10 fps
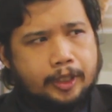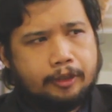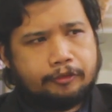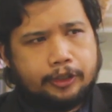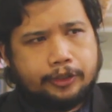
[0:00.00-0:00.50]

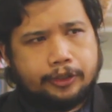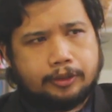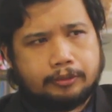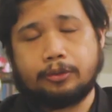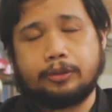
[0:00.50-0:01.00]
The
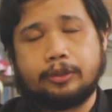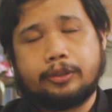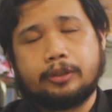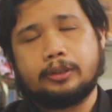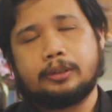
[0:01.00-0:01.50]
first
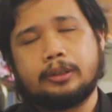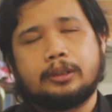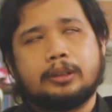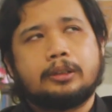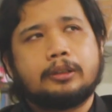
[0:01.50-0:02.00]
source
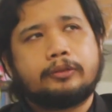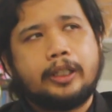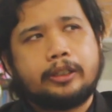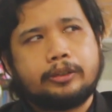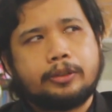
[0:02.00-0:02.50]
of
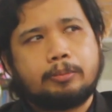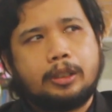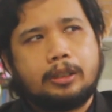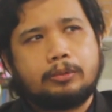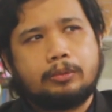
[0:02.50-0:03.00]
writer's
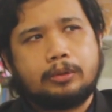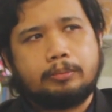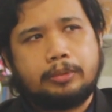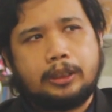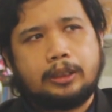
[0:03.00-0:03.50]
block
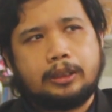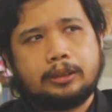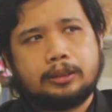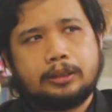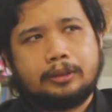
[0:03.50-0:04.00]
would be
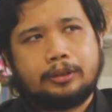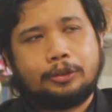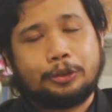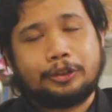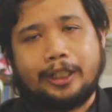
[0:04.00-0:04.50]

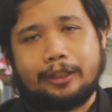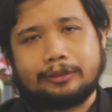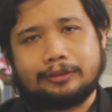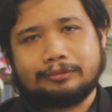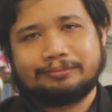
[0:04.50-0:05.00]
you're
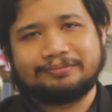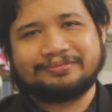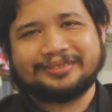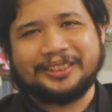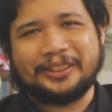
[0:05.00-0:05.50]
tired.
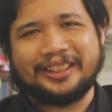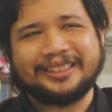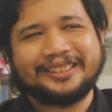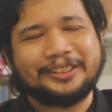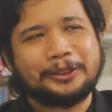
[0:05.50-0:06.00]

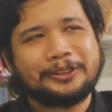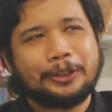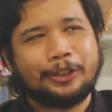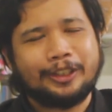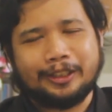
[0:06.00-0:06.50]
Okay, so
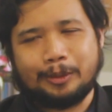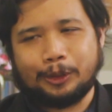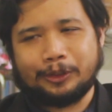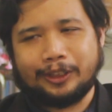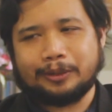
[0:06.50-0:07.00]
you're not
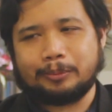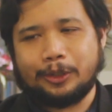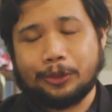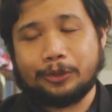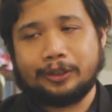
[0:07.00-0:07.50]
able to write
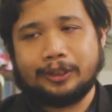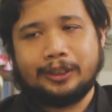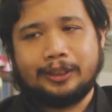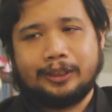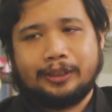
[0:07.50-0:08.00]
because you're
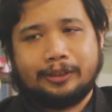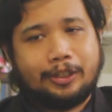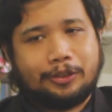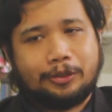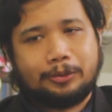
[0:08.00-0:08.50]

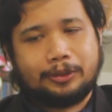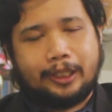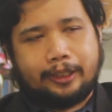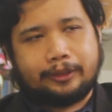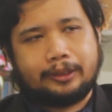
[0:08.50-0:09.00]
just so
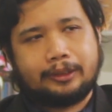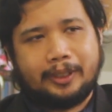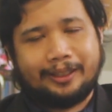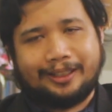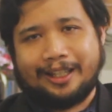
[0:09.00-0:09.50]
tired.
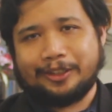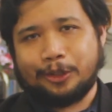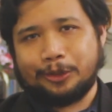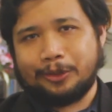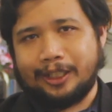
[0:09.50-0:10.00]
And the
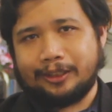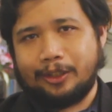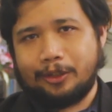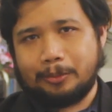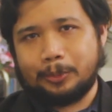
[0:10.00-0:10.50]
answer to that
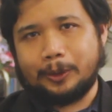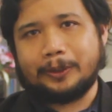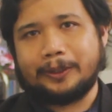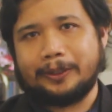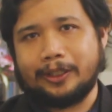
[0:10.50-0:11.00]
is
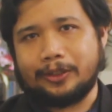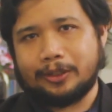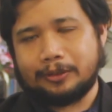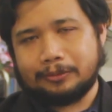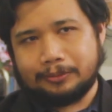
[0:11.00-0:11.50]
simple:
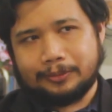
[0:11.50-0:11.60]
rest.